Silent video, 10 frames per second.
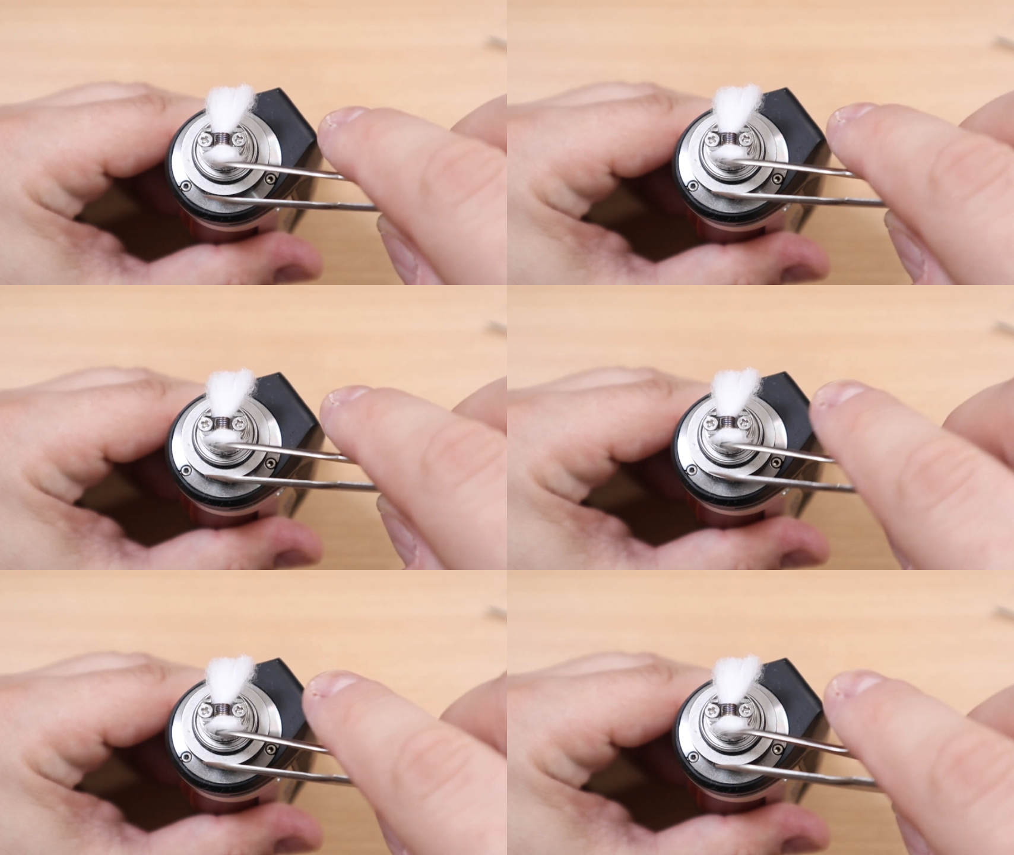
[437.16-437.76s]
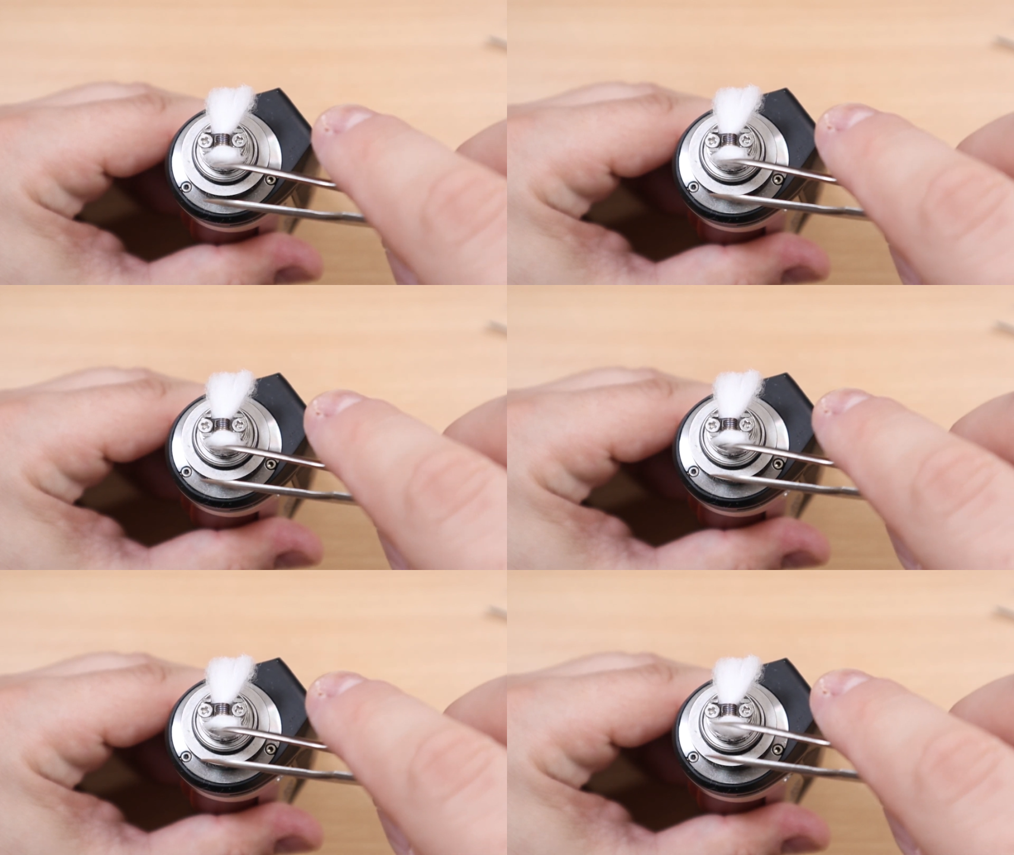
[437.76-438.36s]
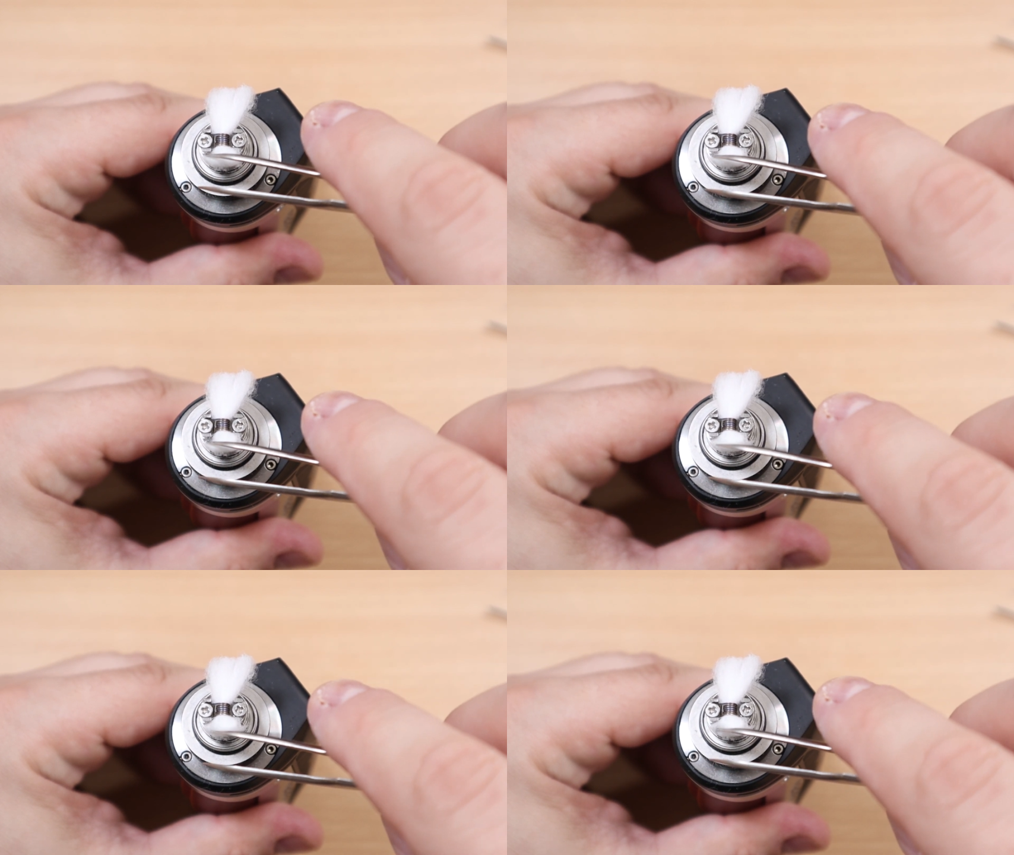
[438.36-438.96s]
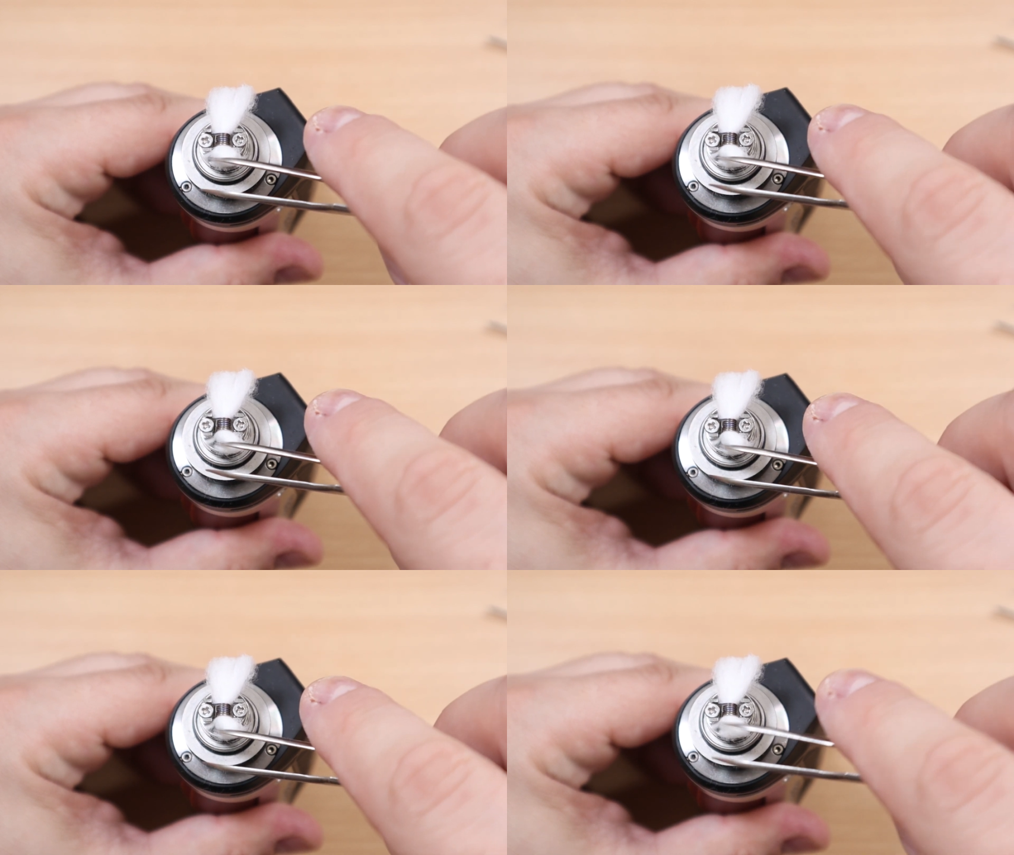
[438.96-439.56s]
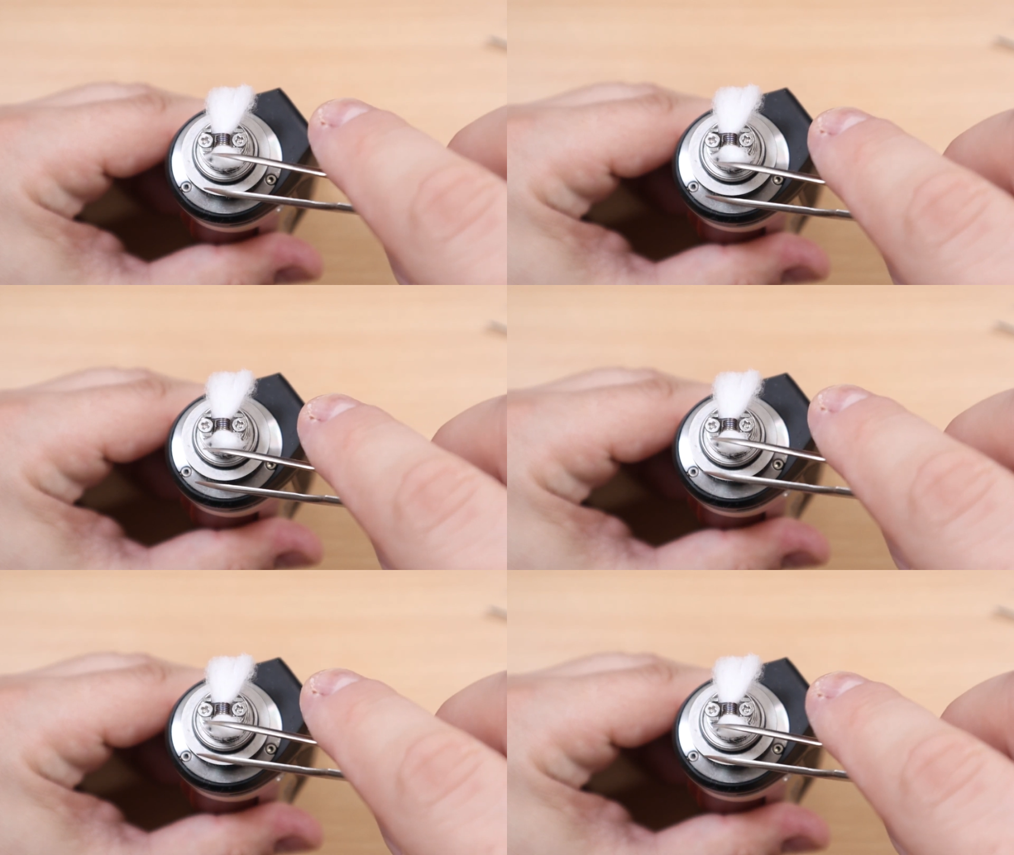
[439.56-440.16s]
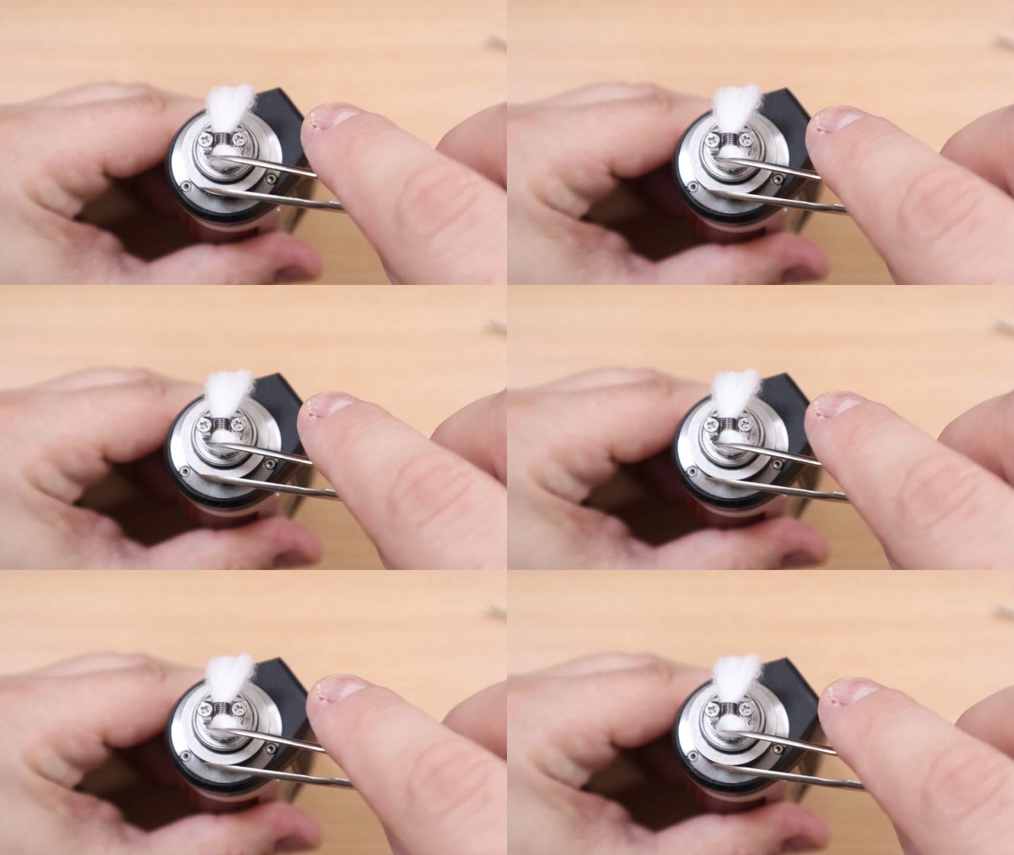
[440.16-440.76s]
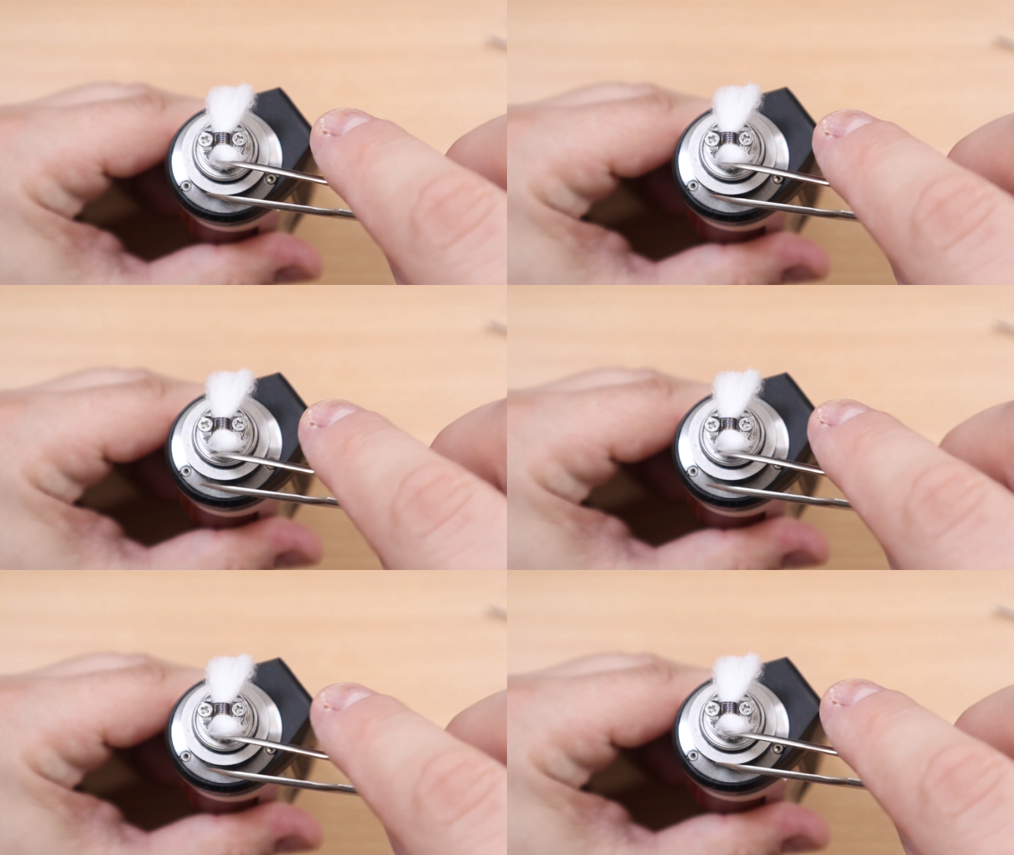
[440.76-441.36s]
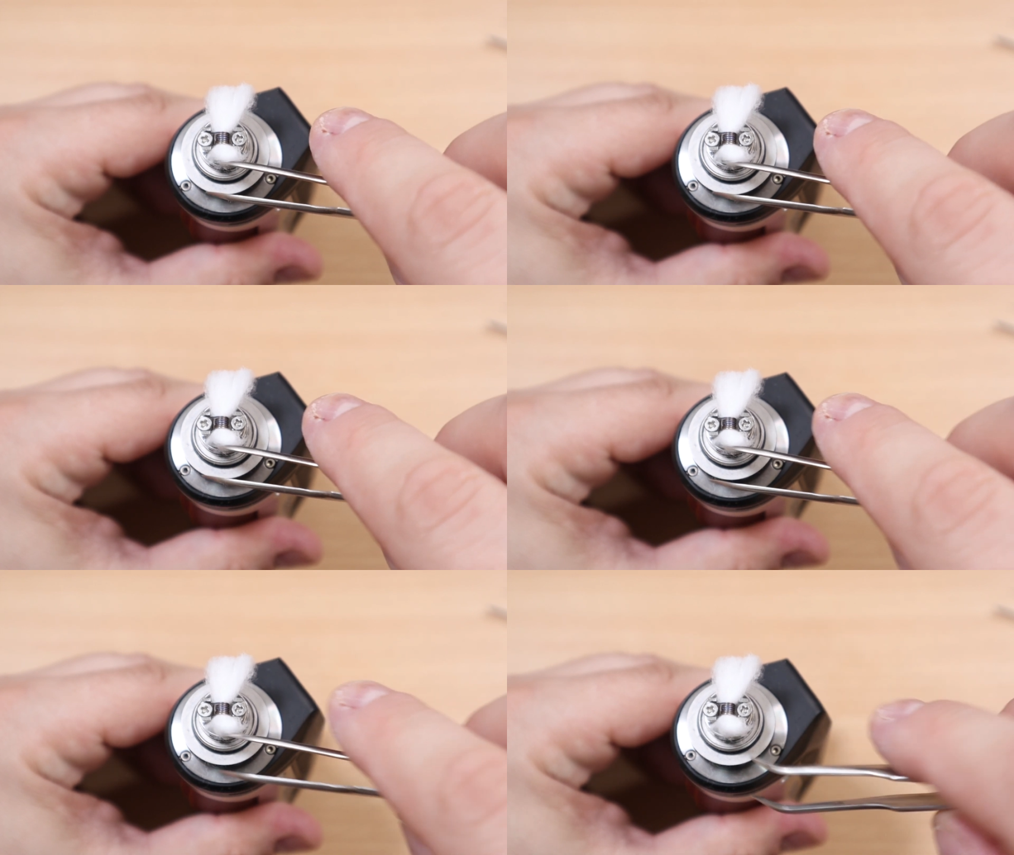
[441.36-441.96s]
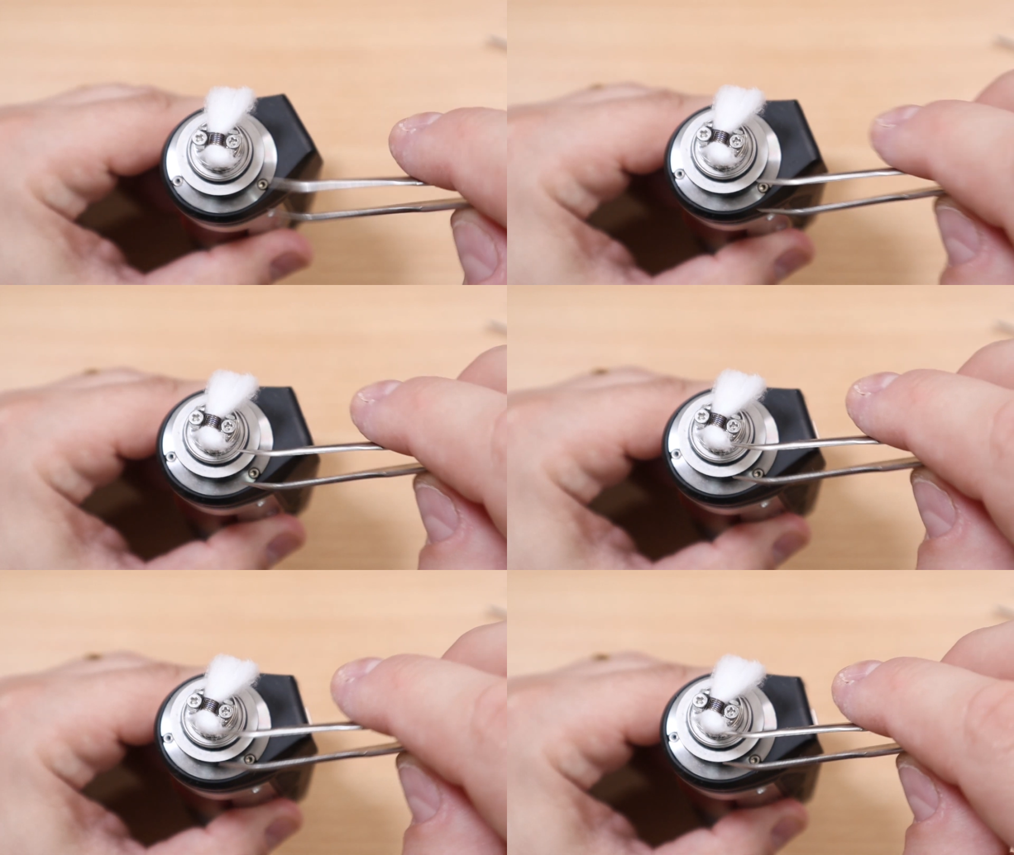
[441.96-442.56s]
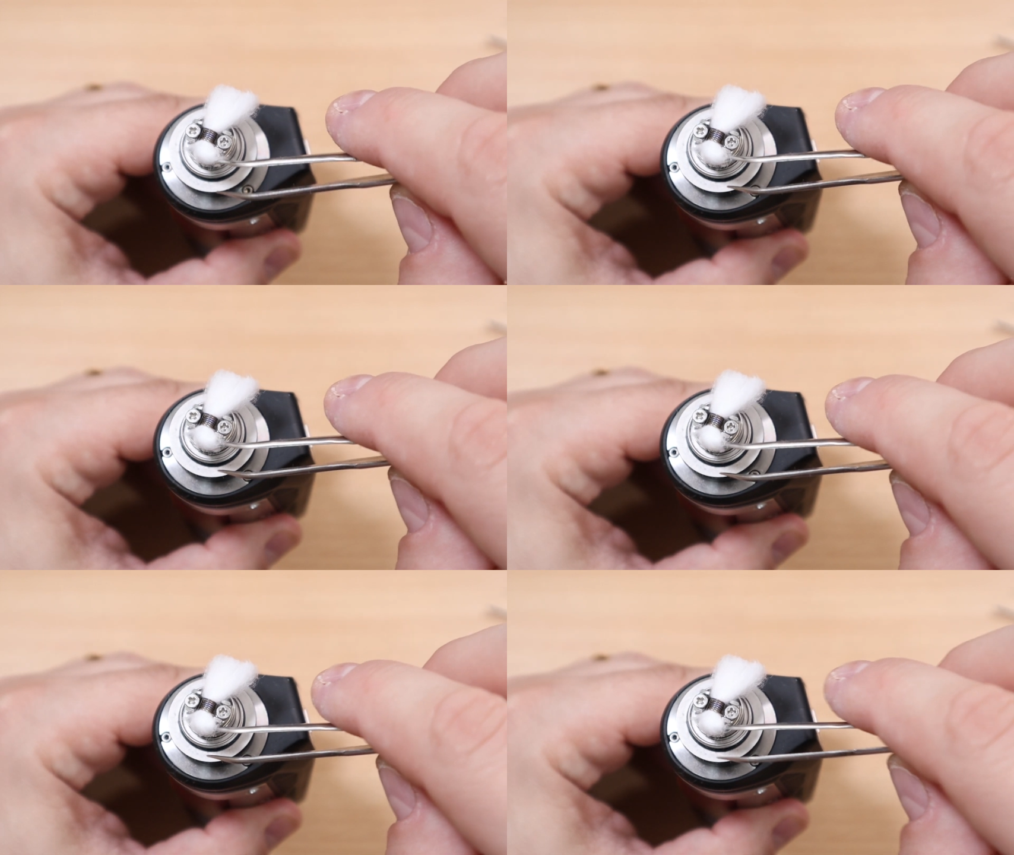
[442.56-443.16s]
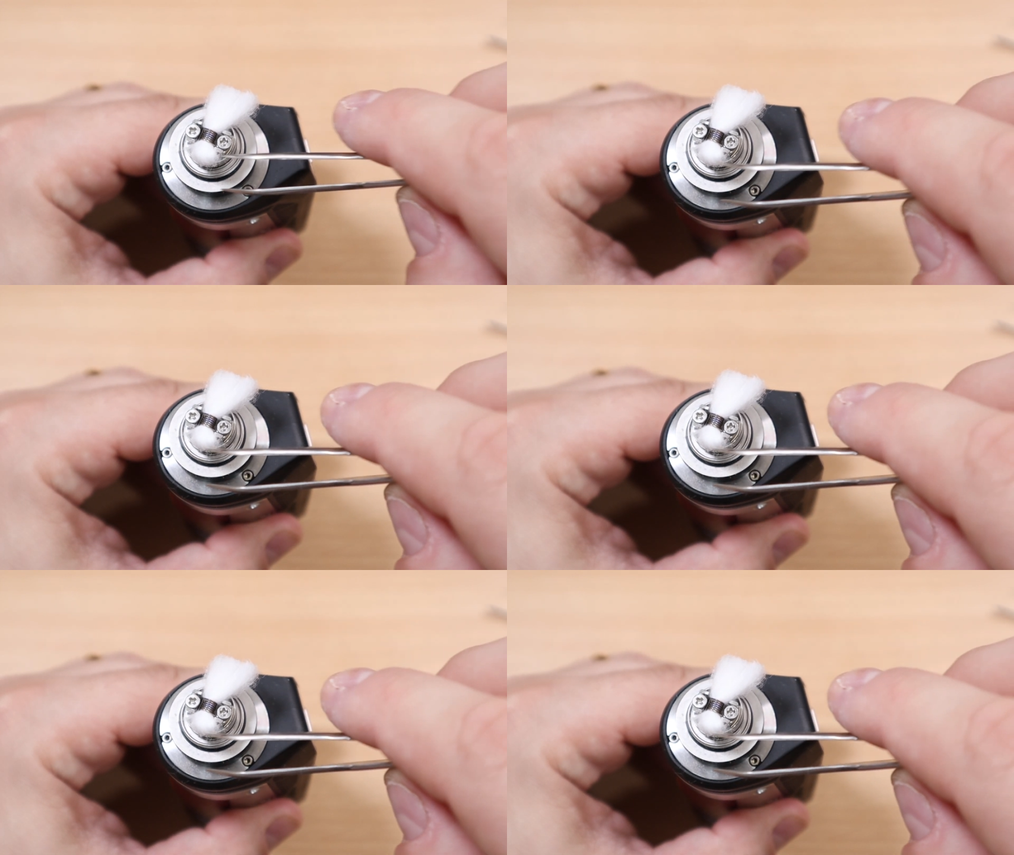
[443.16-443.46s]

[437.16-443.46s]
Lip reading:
[unreadable: no face in view]